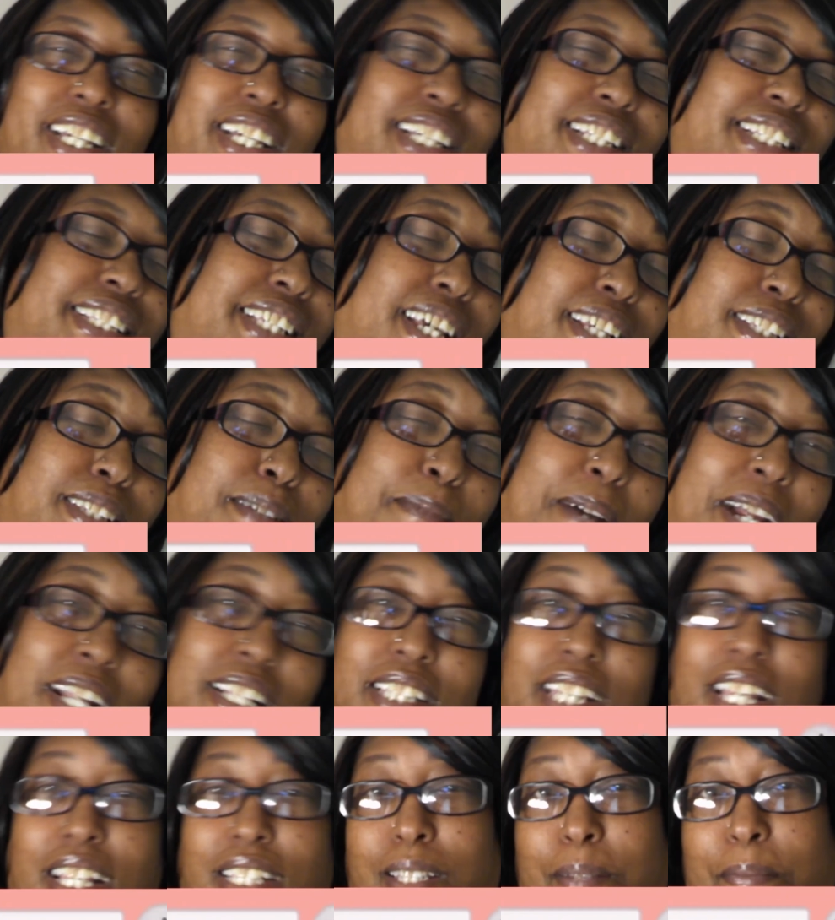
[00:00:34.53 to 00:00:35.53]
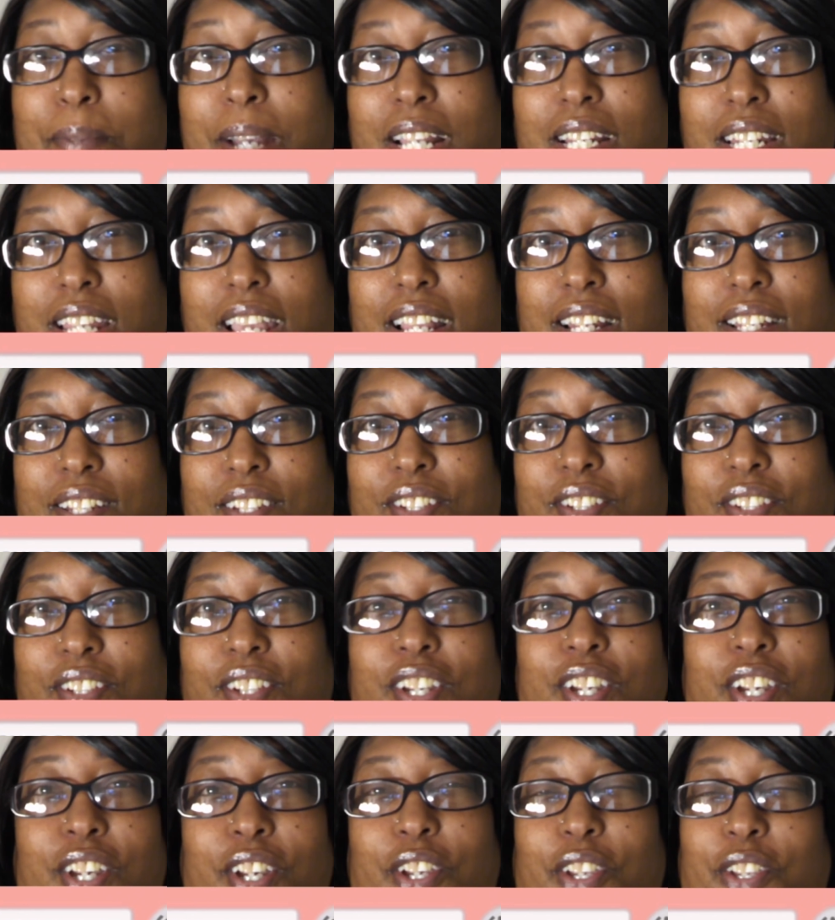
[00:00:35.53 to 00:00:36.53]
And tell somebody
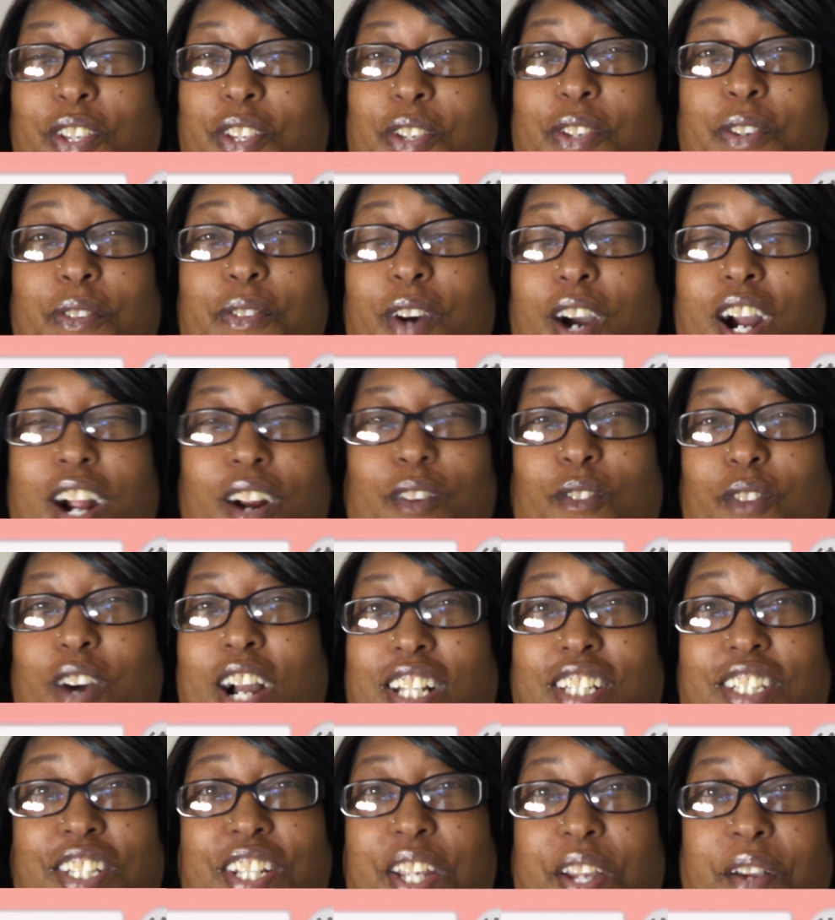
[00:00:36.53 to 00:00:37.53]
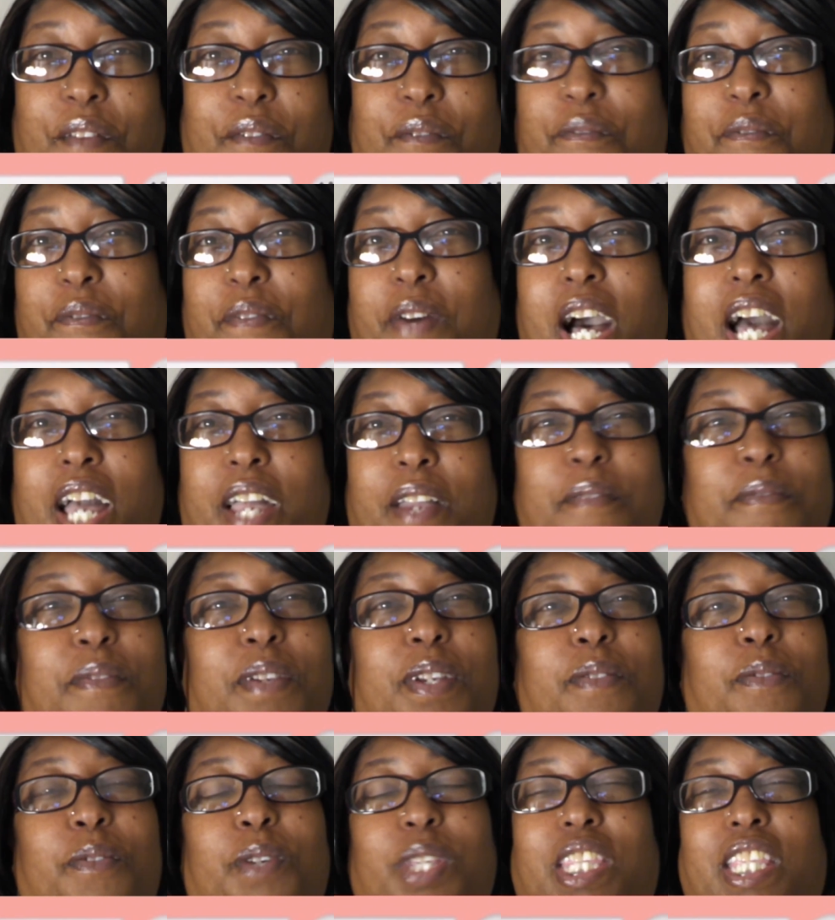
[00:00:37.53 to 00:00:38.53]
that you are watching
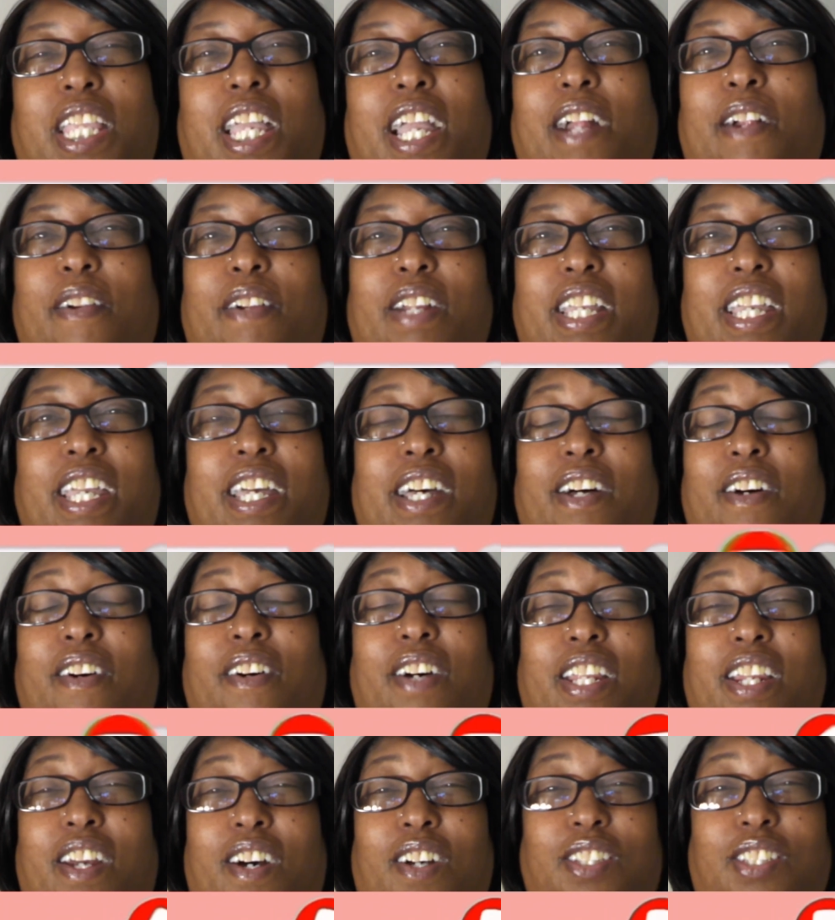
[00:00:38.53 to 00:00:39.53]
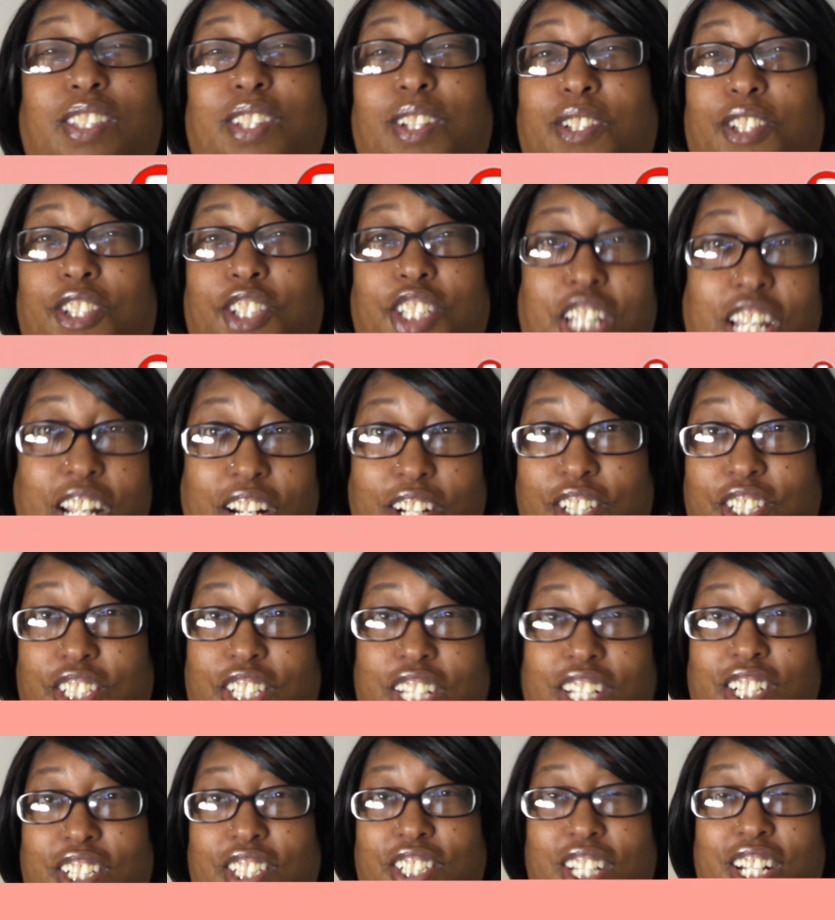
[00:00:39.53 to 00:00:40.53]
Vibing with Ariel. And also share.
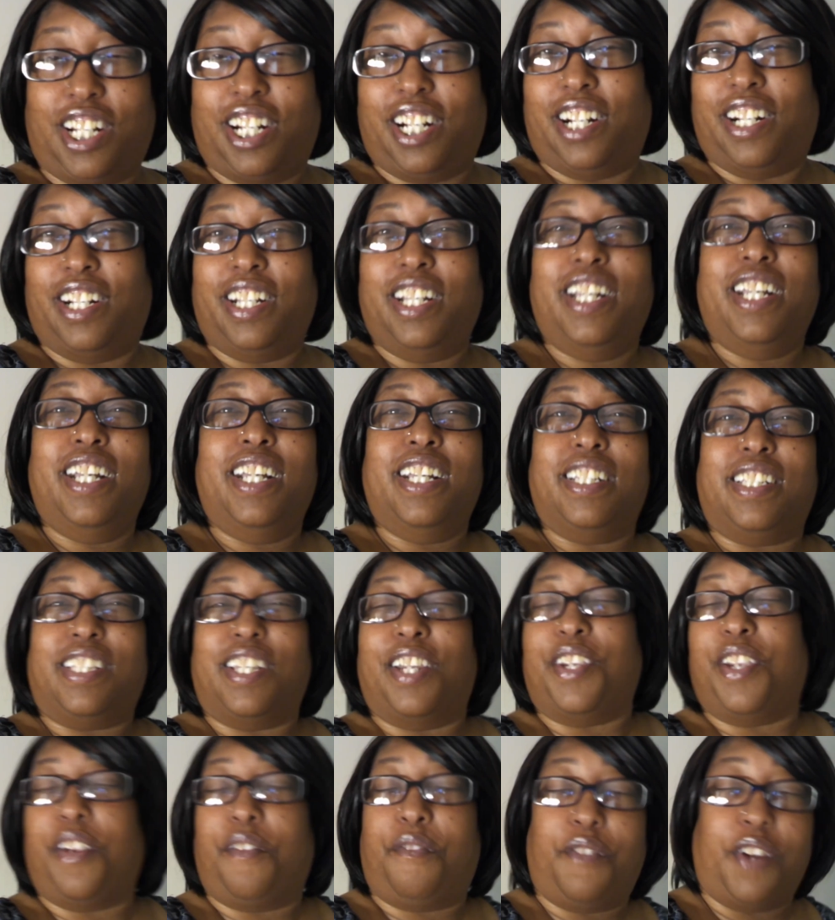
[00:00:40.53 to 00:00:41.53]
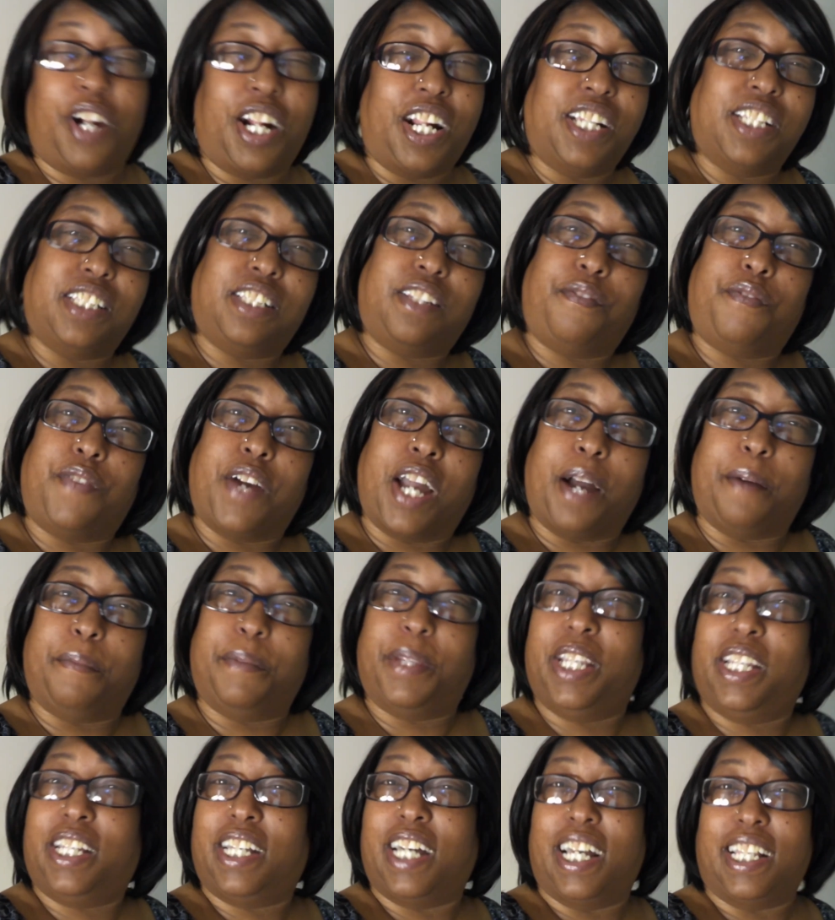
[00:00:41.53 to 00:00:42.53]
Tell your friends,
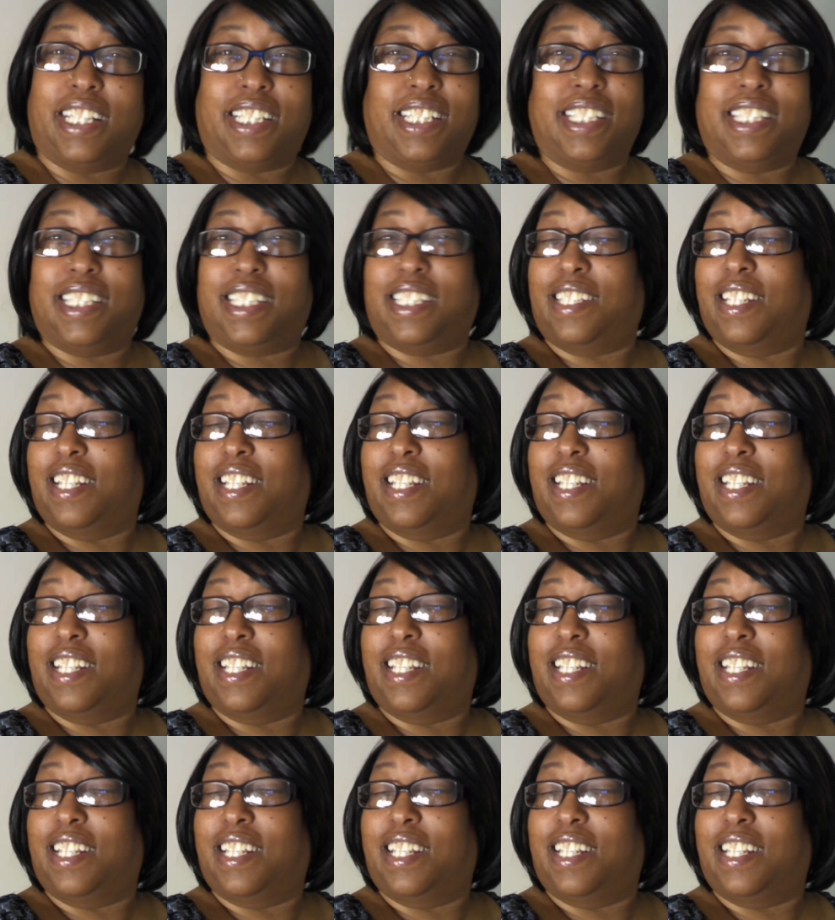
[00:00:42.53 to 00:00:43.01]
family, cousins,